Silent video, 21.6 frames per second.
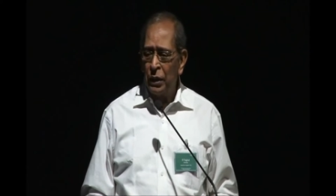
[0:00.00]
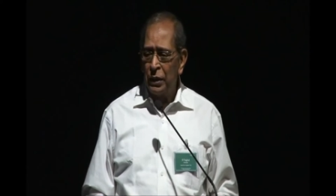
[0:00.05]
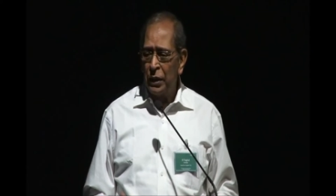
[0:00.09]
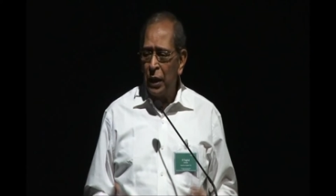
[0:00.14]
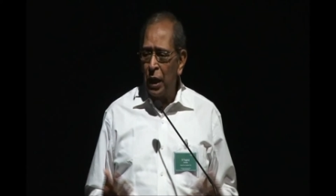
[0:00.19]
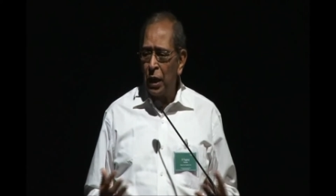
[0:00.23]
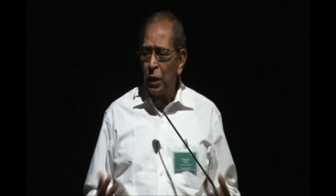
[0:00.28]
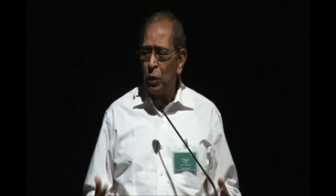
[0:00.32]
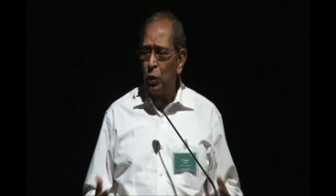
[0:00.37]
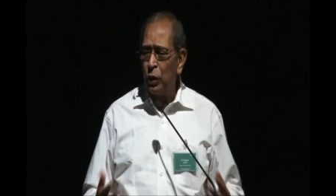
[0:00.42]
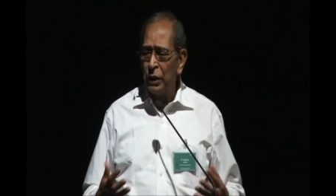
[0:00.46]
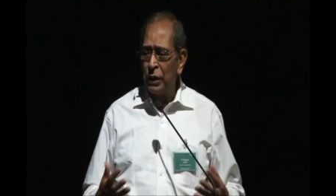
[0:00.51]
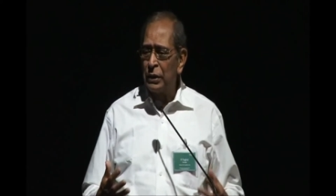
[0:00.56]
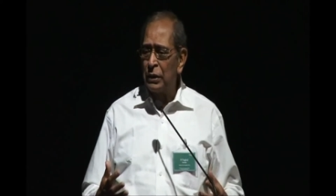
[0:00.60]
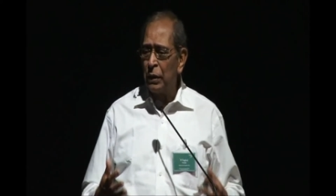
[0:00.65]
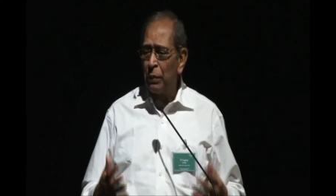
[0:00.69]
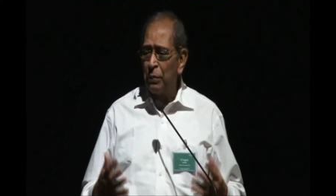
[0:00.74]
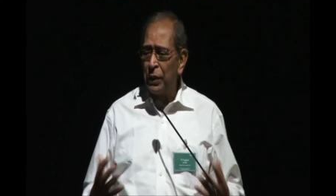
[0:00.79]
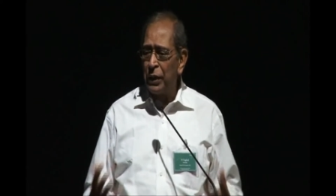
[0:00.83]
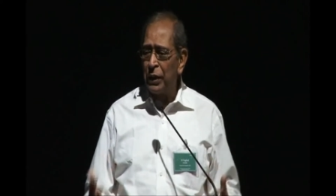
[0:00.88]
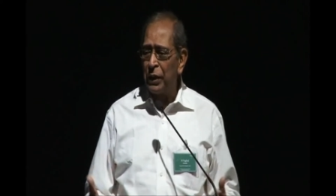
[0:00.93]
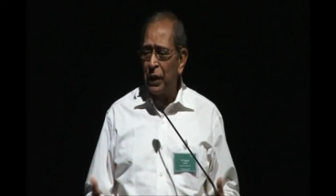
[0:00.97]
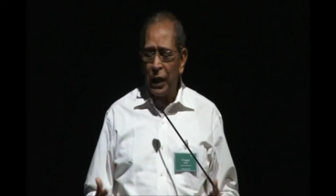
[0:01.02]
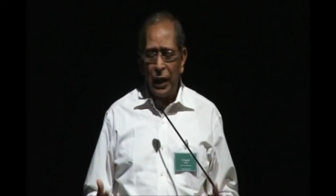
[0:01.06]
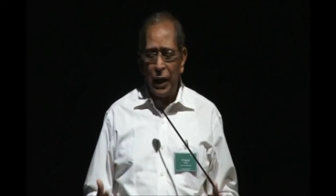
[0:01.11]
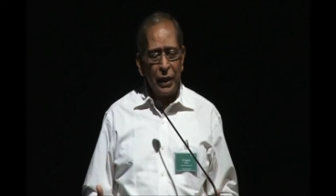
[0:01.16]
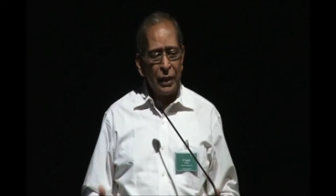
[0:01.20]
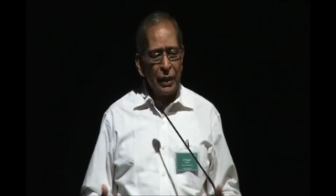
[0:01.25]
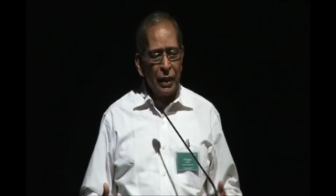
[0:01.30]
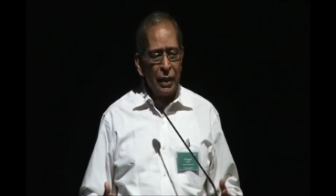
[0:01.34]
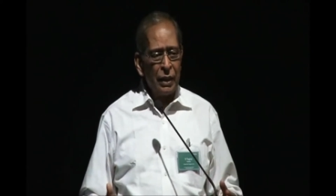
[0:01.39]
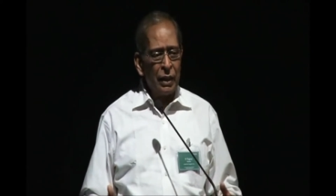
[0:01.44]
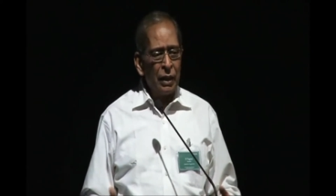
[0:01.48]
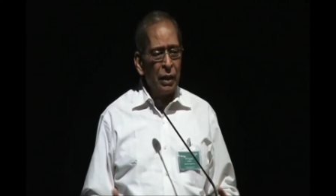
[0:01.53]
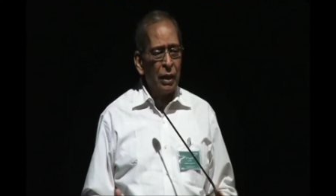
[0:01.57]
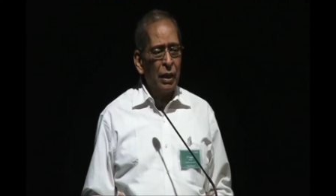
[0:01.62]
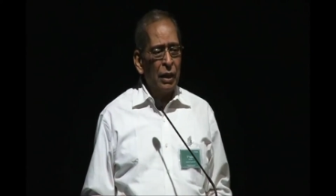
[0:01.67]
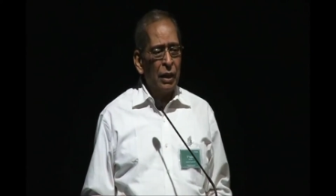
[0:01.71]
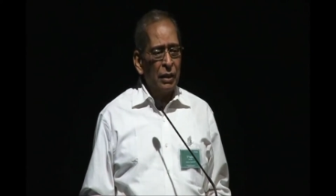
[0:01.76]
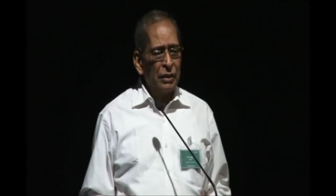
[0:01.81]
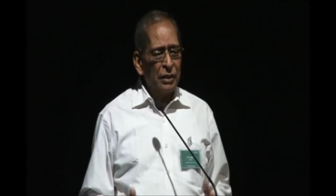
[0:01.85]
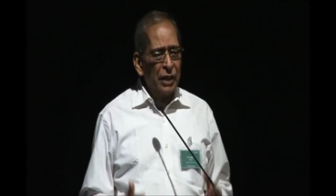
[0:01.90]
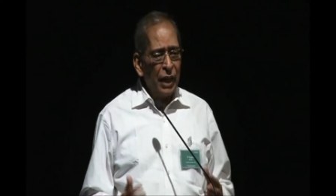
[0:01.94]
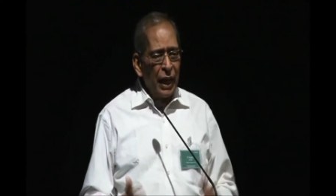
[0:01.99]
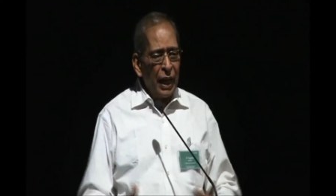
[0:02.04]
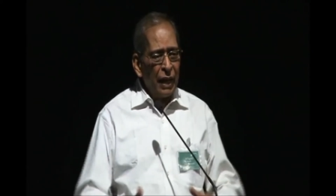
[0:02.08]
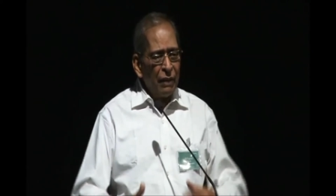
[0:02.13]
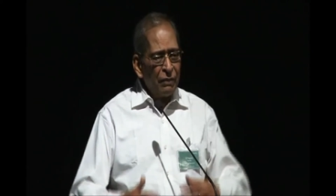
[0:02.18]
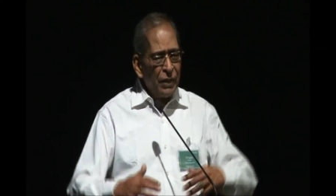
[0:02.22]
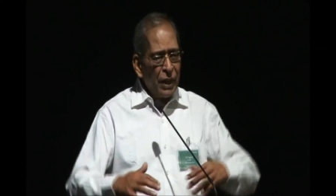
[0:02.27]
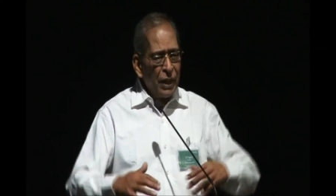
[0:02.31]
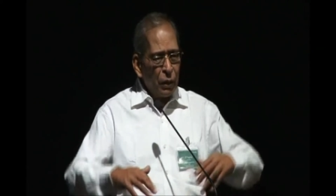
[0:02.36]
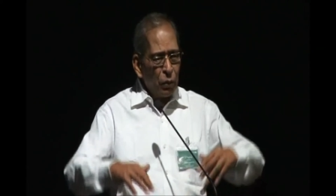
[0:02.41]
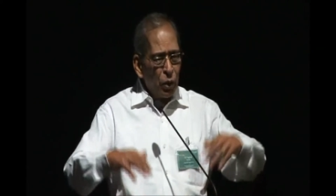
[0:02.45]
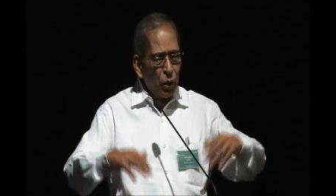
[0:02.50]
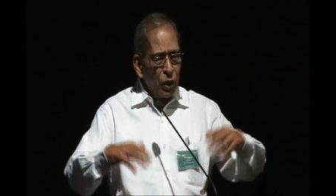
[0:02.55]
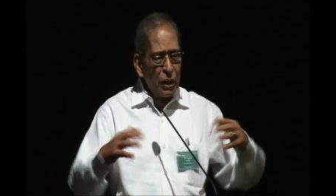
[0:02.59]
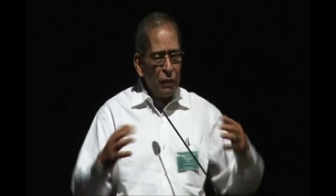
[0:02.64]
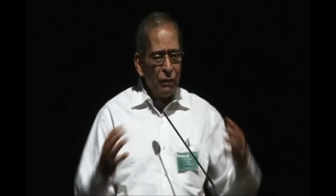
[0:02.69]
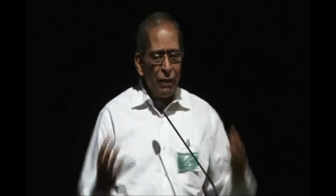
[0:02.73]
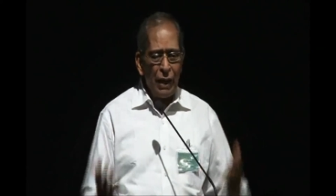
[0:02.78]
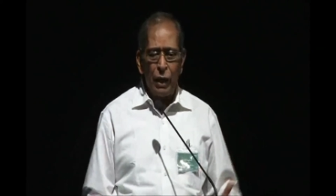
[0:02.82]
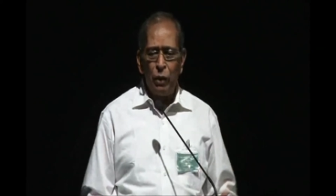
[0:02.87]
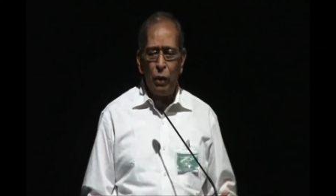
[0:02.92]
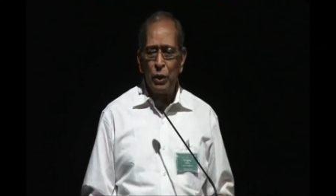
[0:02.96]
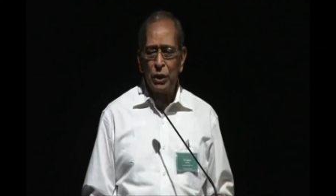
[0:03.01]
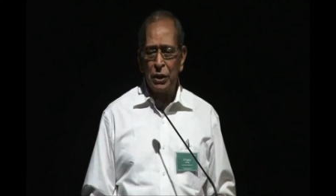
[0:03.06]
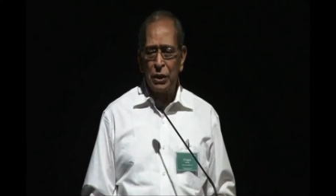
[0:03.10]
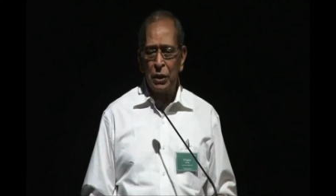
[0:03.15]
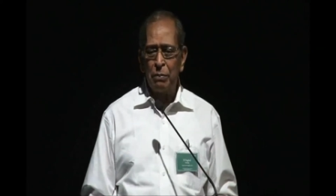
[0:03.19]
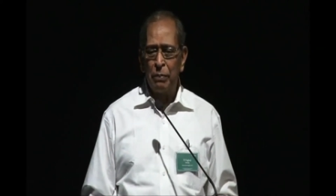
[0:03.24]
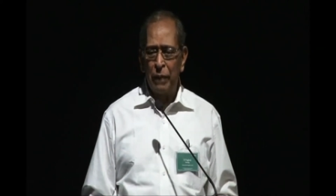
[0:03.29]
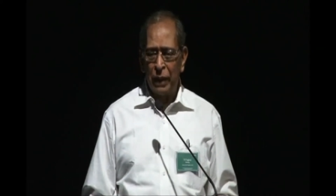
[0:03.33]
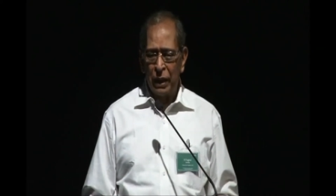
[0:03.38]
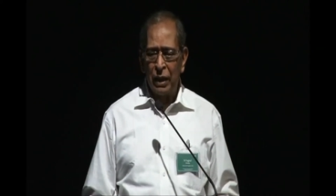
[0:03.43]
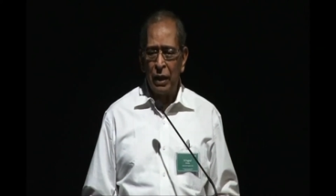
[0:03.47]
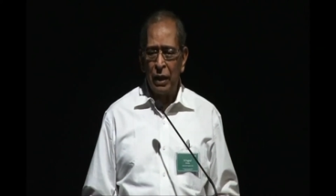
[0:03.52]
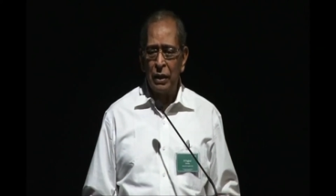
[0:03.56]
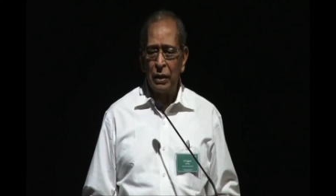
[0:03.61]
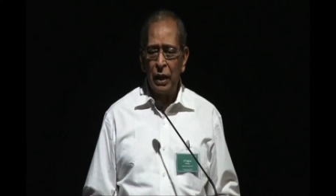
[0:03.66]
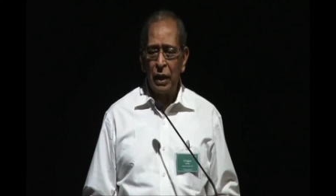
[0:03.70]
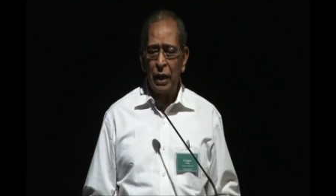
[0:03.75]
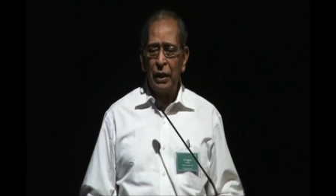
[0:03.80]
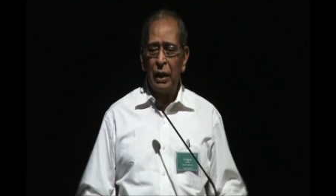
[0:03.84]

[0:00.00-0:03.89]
They are doing something great and they have their own evaluation mechanism.